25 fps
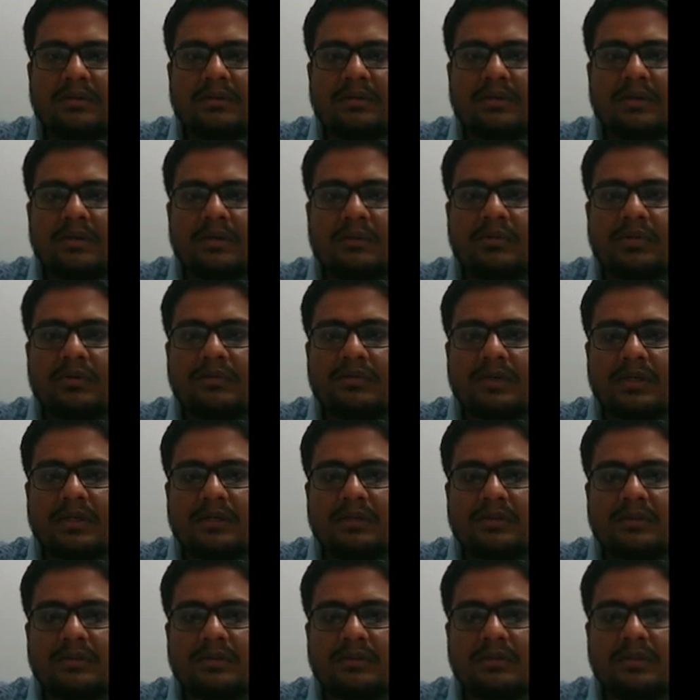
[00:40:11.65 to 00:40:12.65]
number of
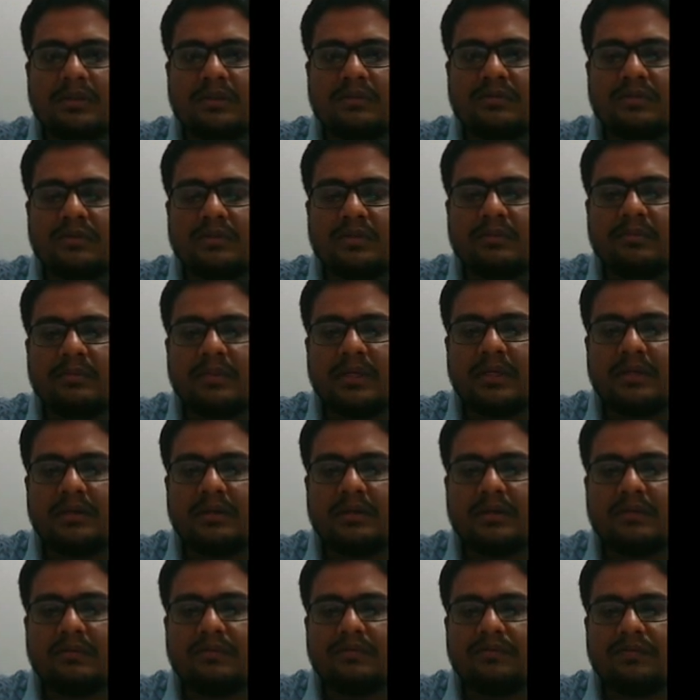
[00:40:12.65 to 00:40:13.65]
heads, therefore the mean
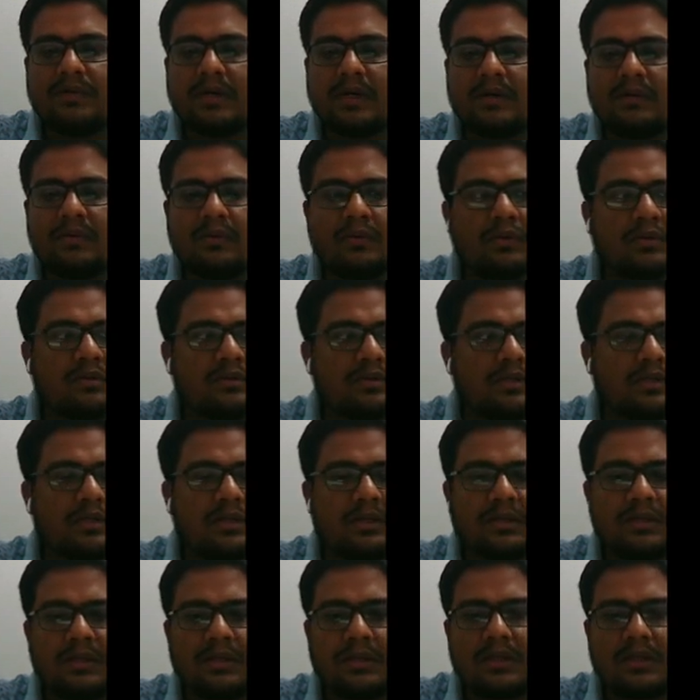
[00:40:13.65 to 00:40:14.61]
value, or the,